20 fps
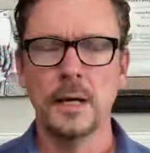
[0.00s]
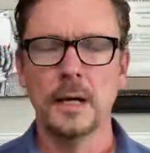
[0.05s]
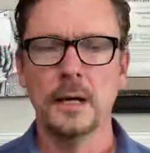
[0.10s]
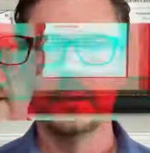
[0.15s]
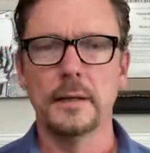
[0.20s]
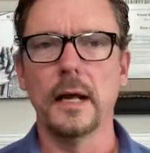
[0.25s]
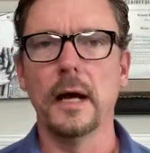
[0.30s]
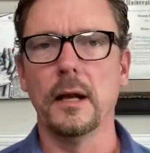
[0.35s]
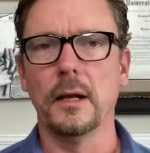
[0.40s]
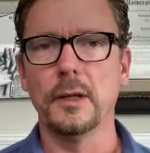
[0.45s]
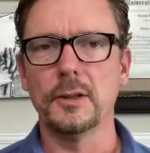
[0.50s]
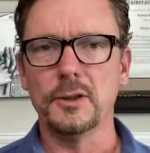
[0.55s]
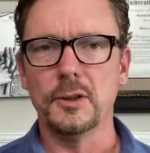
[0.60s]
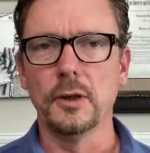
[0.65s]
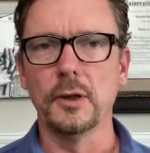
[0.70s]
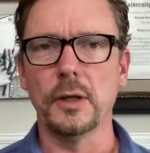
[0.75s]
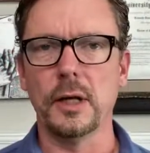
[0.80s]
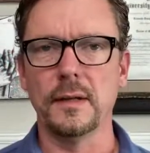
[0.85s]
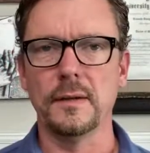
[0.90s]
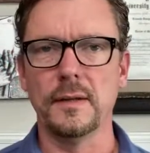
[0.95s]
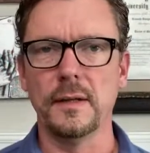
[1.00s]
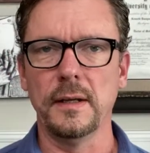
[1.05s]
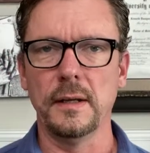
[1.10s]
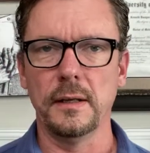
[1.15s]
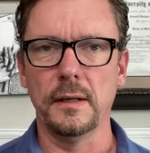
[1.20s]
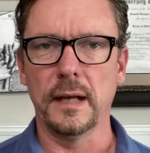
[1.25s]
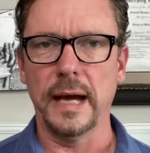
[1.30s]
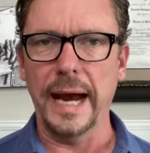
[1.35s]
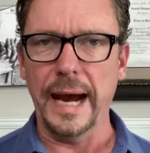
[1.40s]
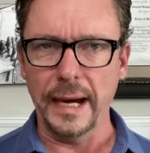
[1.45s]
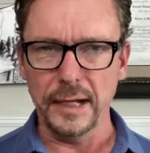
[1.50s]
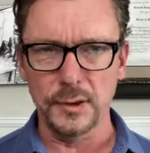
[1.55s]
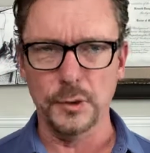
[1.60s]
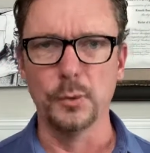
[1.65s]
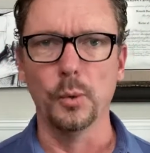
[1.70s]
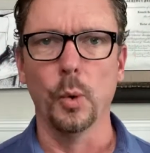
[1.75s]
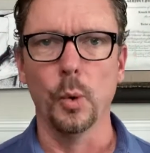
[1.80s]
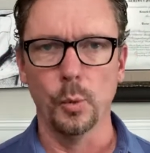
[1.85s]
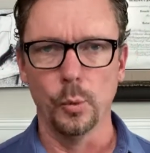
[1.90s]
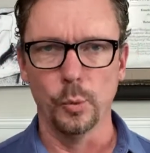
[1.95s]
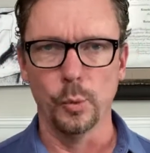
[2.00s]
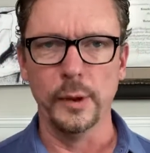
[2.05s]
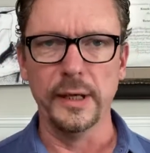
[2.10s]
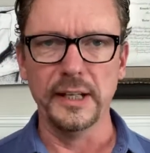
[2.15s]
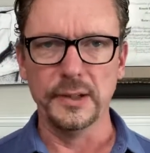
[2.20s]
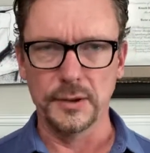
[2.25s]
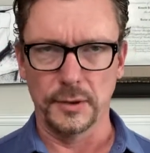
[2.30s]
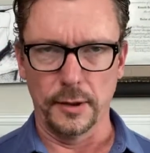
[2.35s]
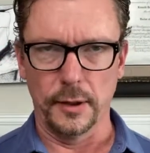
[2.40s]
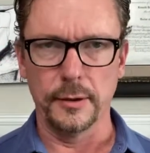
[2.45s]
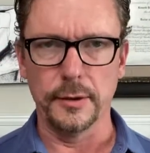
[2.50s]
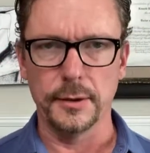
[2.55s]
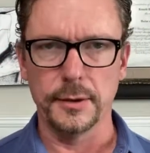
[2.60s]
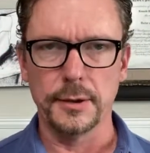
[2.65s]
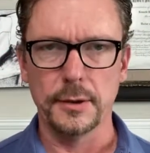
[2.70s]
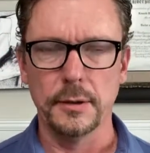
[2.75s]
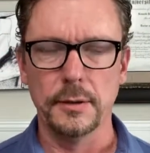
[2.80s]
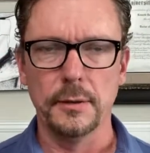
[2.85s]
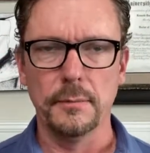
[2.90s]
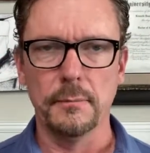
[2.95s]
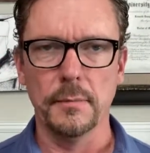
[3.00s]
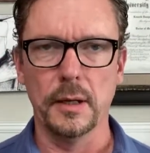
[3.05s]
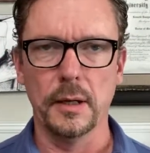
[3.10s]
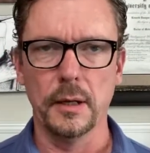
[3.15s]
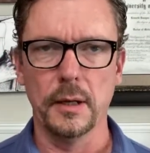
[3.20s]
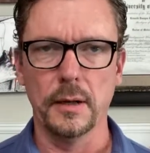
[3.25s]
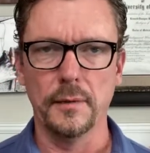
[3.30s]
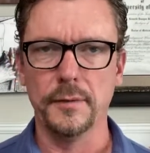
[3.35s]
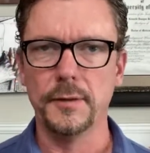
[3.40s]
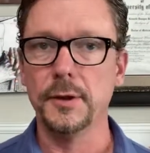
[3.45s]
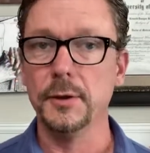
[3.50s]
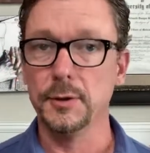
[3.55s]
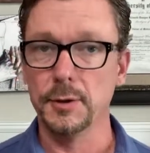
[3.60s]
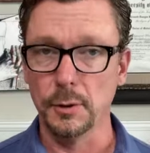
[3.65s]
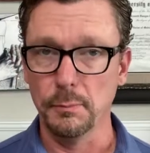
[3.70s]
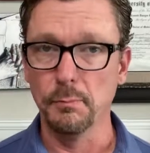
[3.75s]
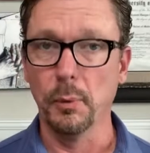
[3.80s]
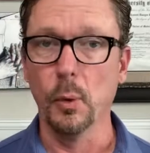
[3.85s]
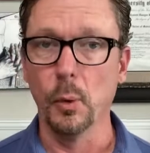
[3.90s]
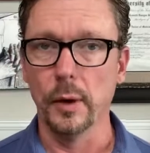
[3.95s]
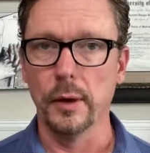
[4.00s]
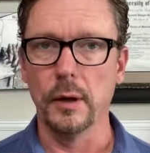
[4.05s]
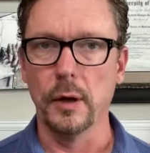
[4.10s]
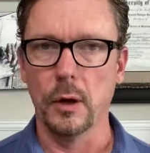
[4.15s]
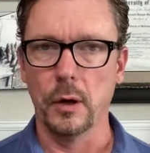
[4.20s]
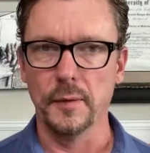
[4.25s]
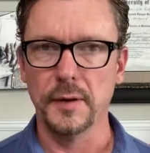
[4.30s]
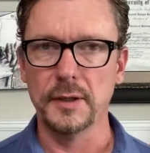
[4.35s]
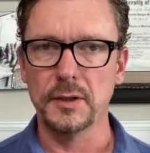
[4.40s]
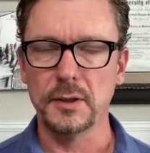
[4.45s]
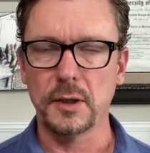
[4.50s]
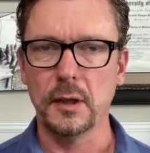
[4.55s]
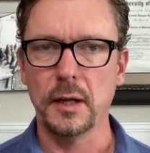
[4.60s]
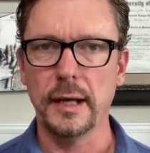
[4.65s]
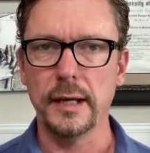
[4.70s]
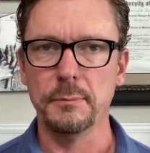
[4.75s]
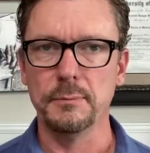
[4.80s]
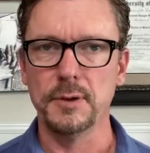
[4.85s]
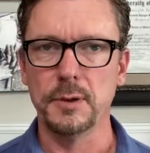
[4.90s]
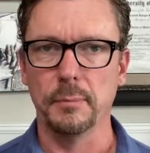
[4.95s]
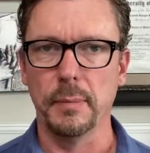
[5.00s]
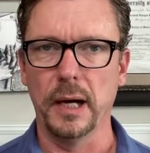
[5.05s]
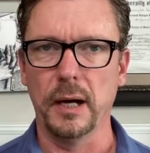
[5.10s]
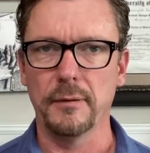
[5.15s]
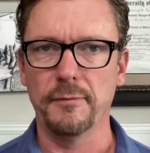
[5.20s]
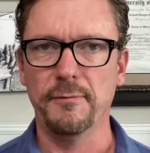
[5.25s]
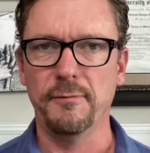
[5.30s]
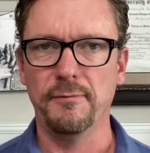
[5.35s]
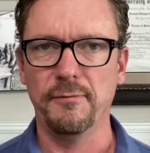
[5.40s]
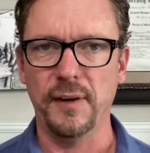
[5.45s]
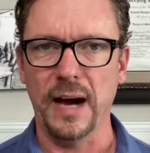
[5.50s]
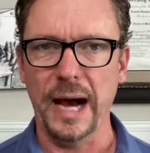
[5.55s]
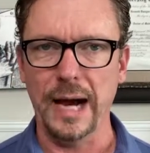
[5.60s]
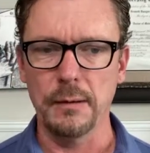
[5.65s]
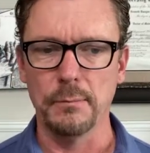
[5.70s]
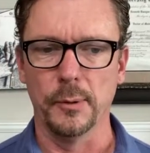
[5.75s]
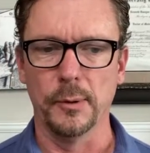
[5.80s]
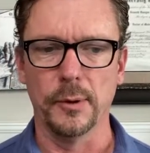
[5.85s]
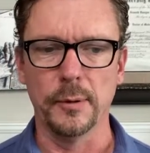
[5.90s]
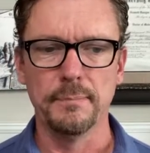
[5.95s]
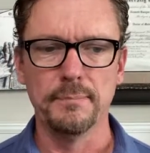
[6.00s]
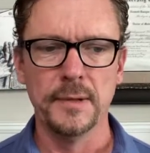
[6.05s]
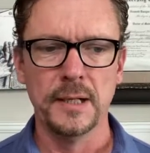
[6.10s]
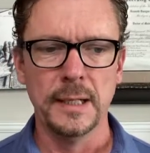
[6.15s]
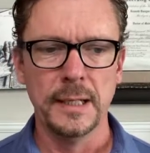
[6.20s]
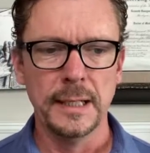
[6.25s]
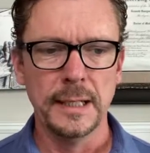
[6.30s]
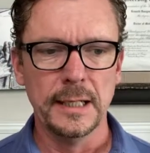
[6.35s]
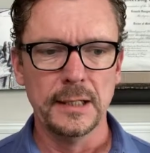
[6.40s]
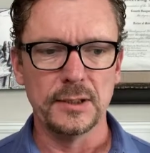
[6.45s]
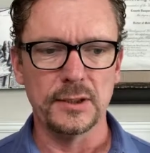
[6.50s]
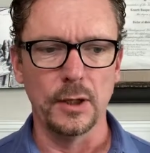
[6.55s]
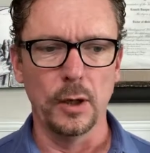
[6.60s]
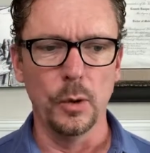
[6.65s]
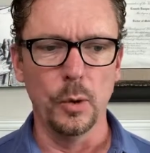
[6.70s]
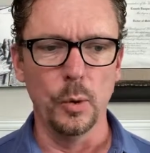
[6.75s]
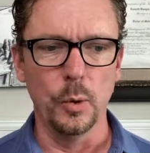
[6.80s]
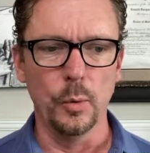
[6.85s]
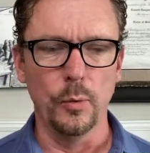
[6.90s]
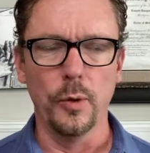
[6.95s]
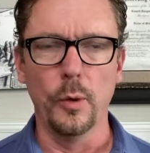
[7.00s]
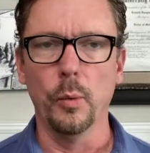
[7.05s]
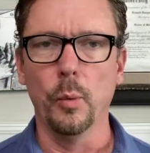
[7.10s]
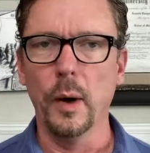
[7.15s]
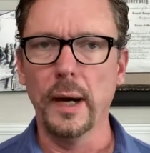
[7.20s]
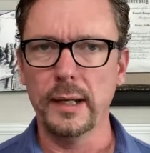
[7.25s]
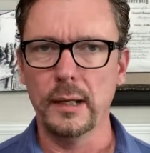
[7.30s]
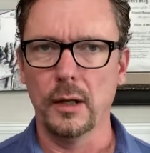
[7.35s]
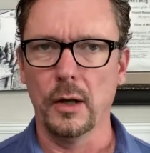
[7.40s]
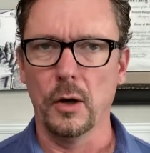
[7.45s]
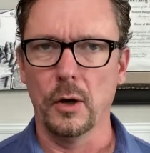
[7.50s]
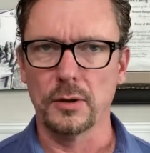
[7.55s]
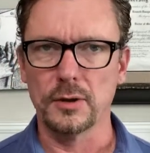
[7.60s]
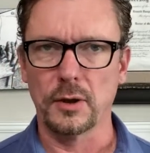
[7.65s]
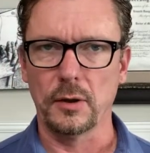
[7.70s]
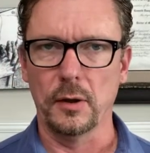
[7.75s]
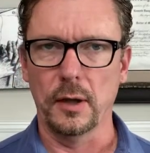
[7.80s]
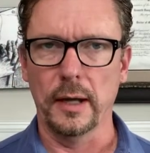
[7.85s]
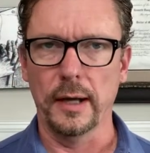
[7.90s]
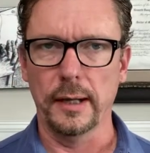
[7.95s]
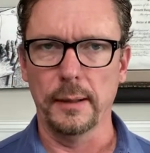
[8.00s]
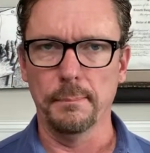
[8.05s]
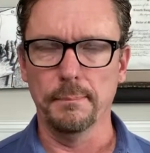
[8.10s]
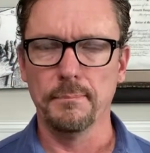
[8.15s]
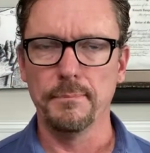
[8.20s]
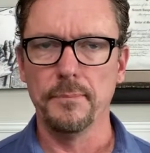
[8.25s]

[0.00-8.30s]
Now let's look at the actual research to support all these claims about fiber. So the weight loss claim